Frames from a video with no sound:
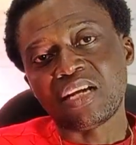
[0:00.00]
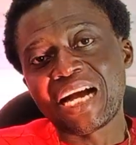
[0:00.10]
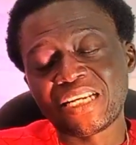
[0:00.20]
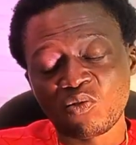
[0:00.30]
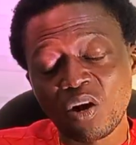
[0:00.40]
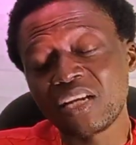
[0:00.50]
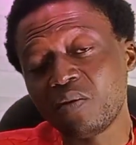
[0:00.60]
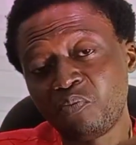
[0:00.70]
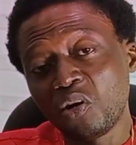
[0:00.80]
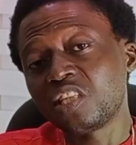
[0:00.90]
And the one
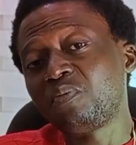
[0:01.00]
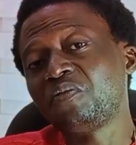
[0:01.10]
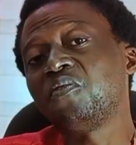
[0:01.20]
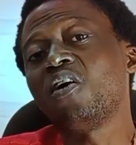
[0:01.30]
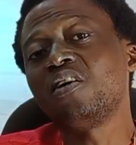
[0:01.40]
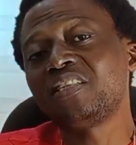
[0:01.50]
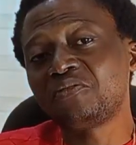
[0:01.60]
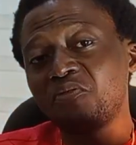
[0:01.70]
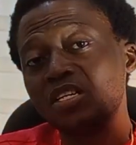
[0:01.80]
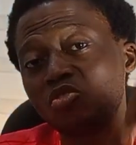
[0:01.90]
he bought before
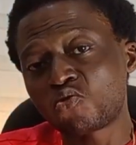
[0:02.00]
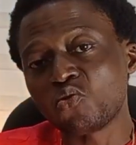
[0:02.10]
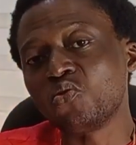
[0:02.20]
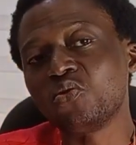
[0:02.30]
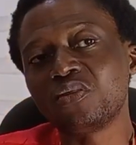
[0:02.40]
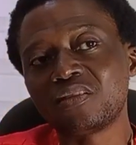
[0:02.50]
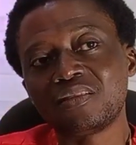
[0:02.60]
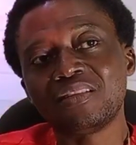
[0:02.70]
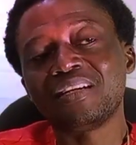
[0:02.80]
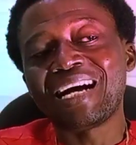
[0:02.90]
the phase 2
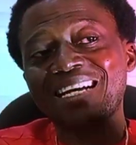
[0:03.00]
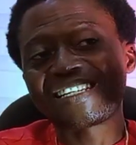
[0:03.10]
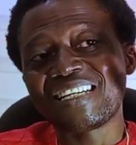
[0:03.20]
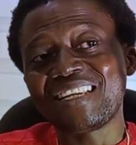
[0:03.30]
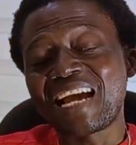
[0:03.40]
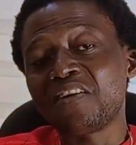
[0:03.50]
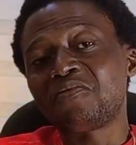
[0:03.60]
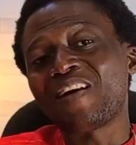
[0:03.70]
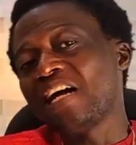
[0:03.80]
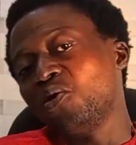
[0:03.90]
are still lying
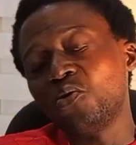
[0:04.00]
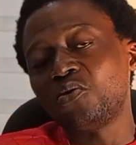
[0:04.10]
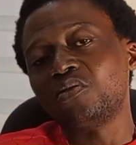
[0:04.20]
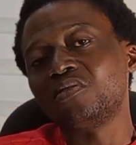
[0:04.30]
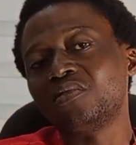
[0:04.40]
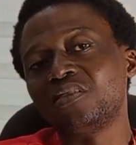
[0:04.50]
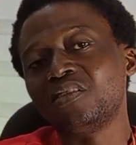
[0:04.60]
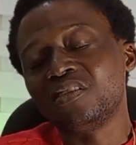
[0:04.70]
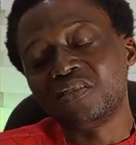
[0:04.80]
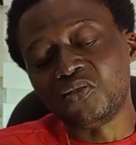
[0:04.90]
fallow.
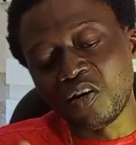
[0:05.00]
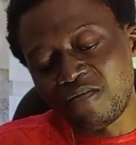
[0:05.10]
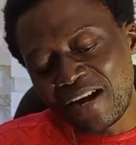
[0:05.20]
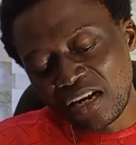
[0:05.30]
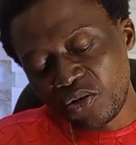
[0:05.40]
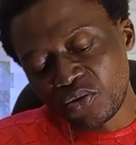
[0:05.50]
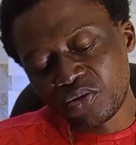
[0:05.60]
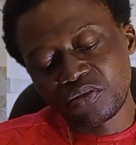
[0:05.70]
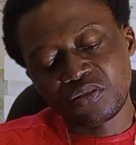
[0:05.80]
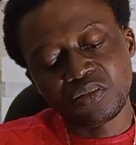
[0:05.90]
No
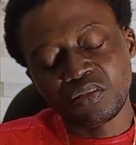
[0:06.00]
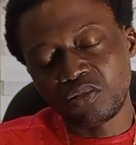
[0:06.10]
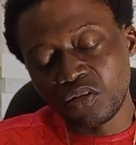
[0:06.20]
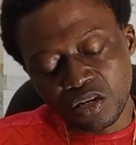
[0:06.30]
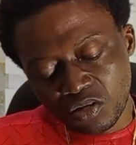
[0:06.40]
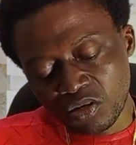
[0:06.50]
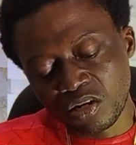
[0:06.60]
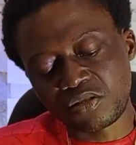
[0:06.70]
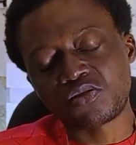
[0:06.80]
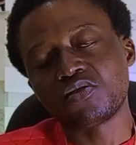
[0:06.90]
value, no
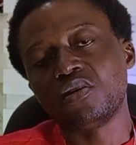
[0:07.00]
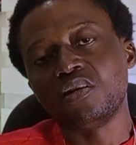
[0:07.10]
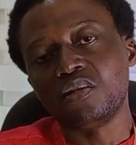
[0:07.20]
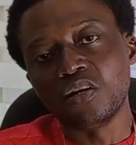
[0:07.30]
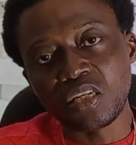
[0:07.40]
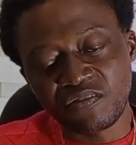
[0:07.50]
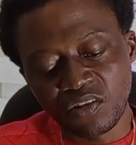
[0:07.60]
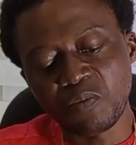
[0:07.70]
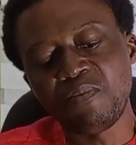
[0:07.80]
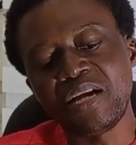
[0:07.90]
growth, no
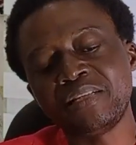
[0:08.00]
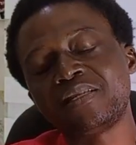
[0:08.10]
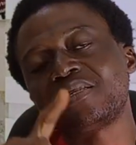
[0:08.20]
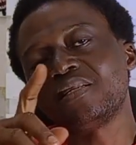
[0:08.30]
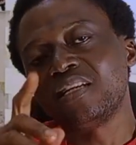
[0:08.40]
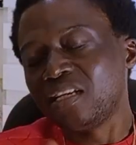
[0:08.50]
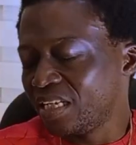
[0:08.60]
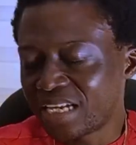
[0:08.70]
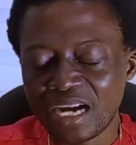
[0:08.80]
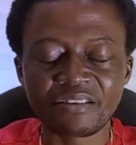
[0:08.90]
development,
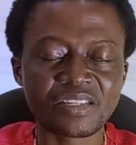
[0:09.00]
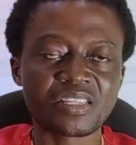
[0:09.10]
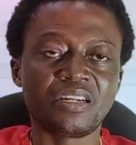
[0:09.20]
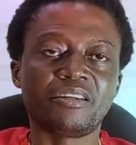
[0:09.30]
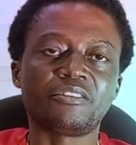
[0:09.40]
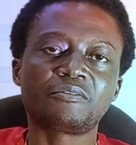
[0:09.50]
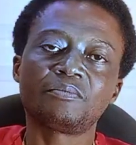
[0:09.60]
he cannot resell.